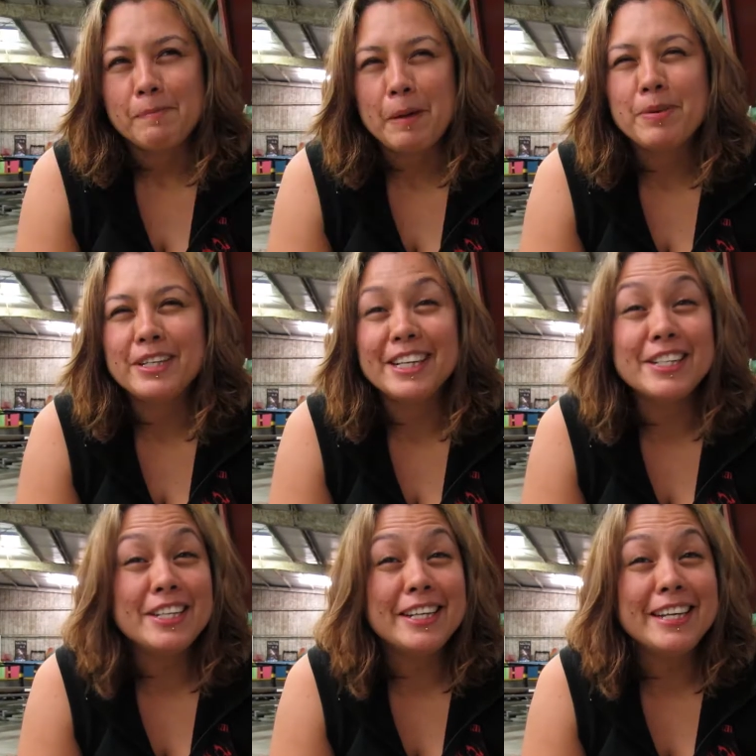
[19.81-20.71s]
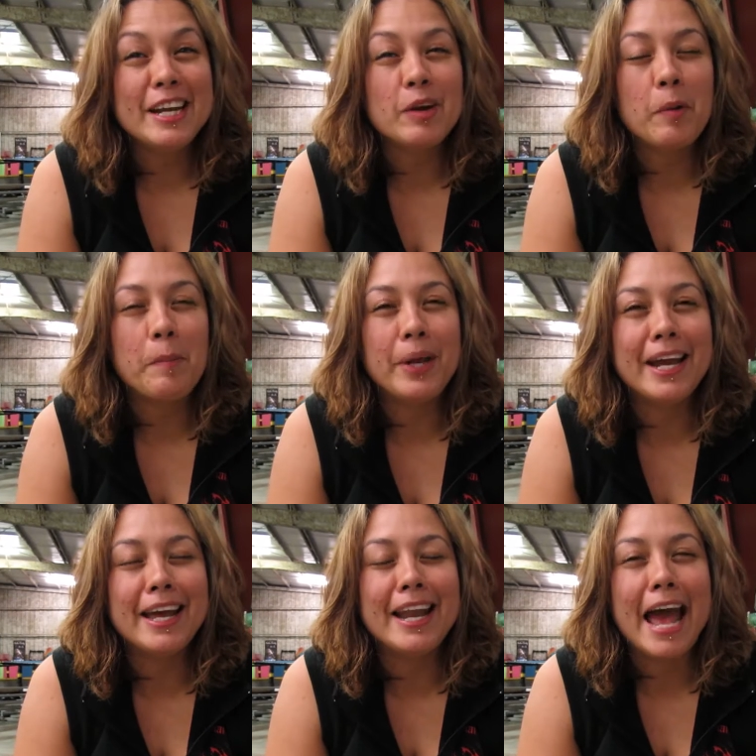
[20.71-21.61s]
My prediction, it'll
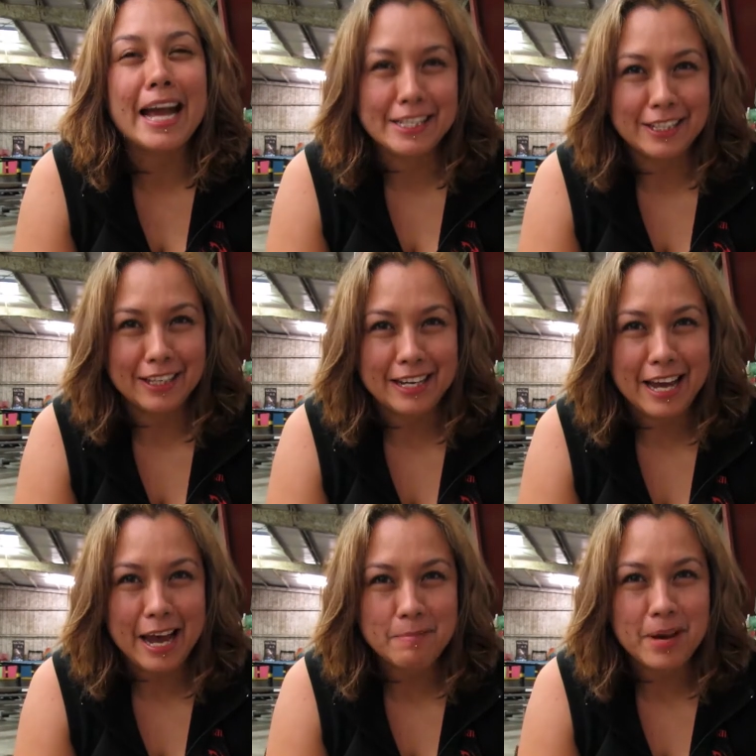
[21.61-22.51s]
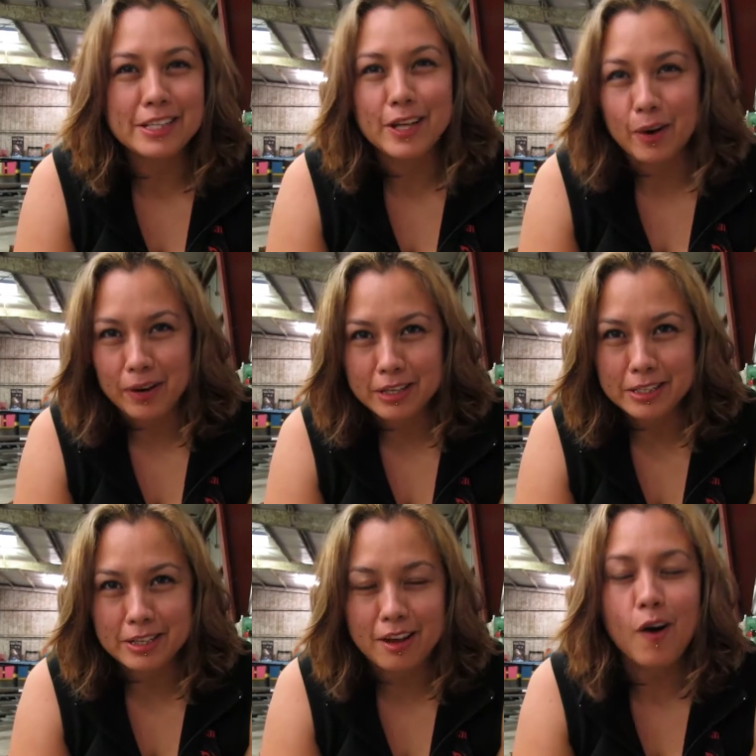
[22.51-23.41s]
be an excellent game, as
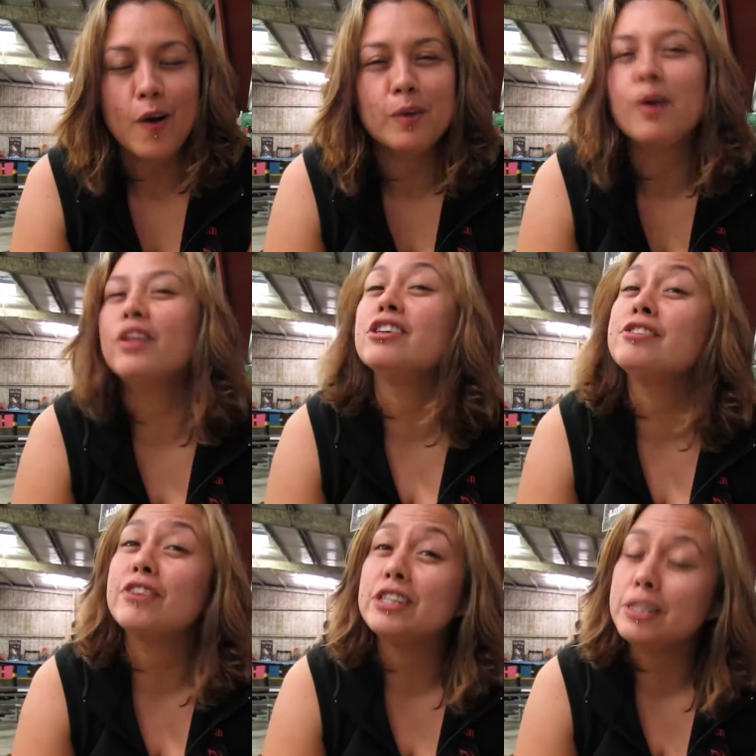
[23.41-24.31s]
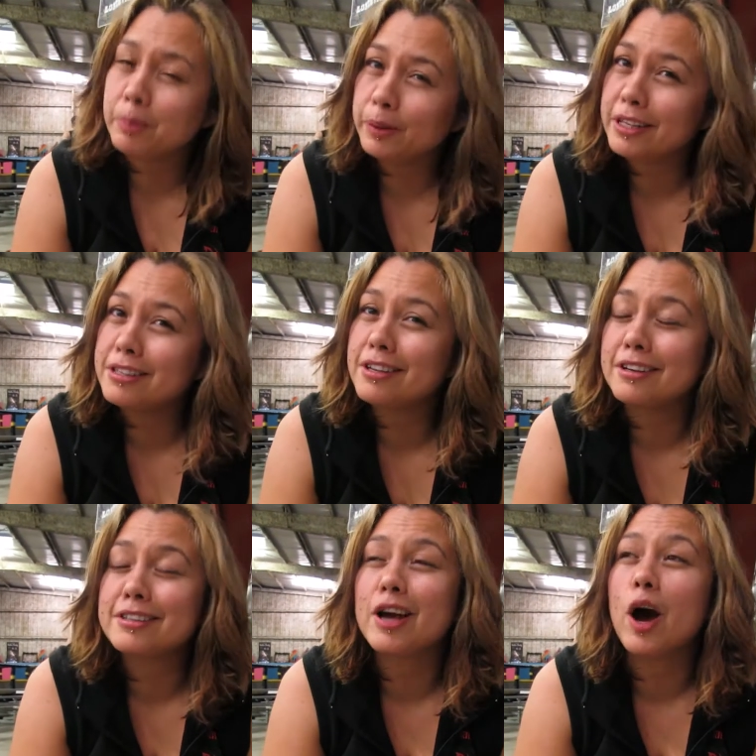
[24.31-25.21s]
always. Holy Rollers versus Putas
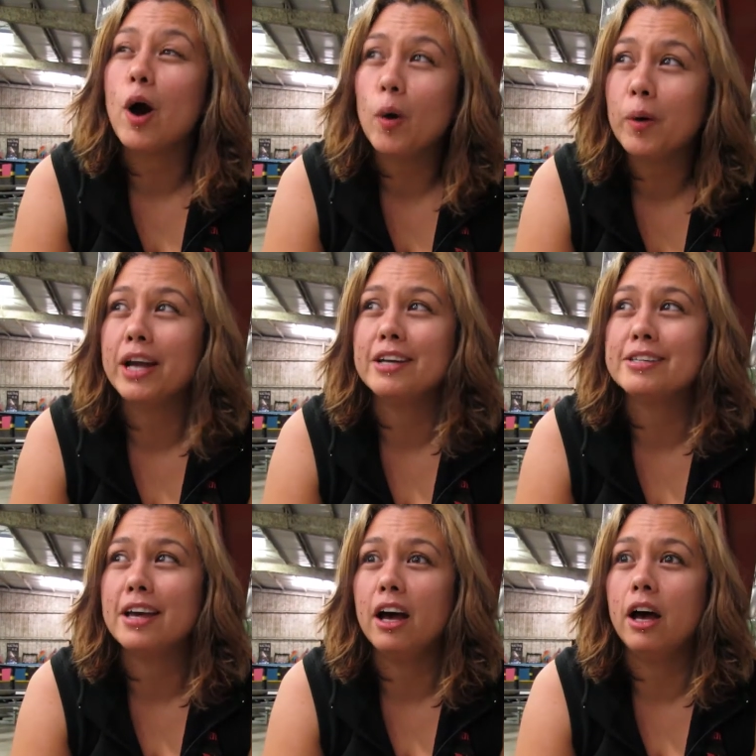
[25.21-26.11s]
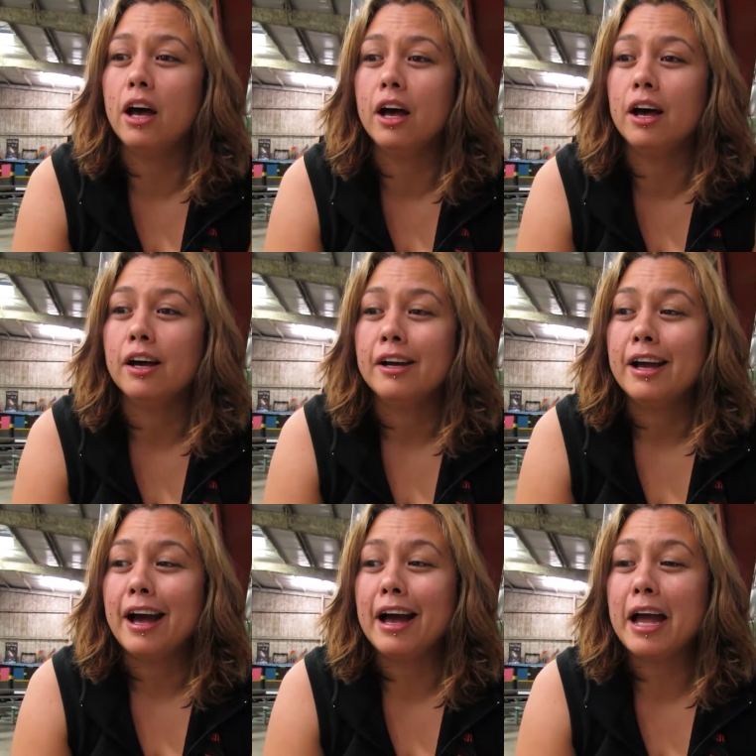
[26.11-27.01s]
is always, uh,
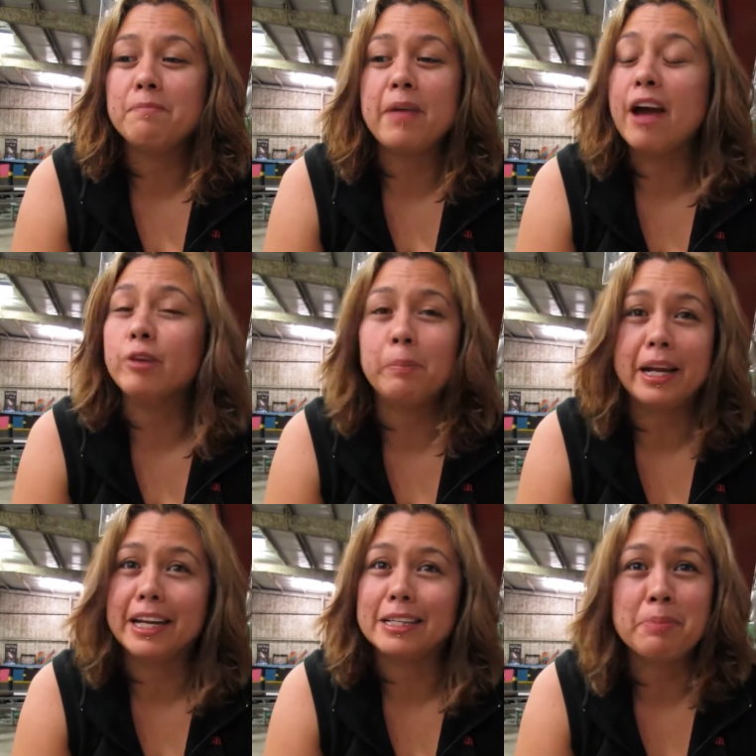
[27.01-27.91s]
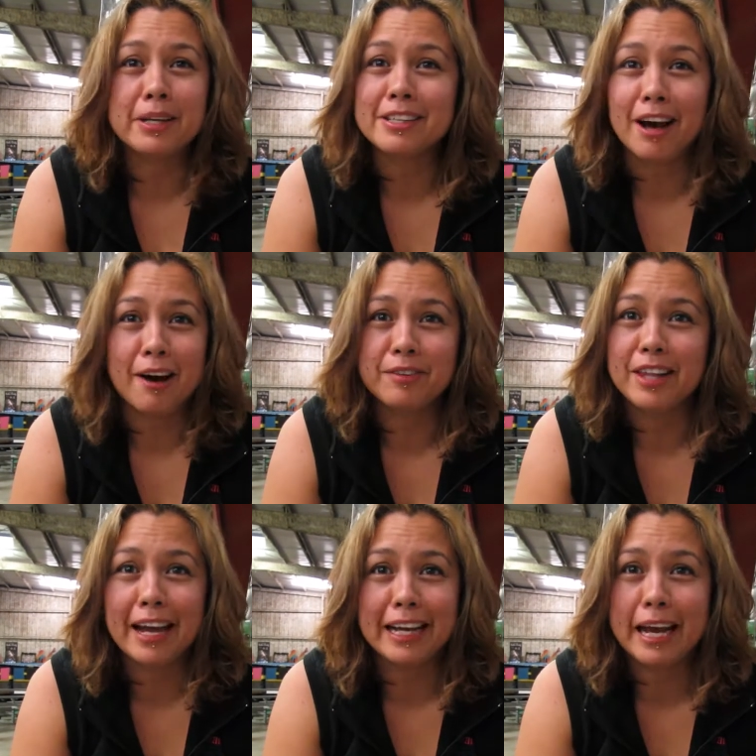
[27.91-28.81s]
everybody gets pissed off in that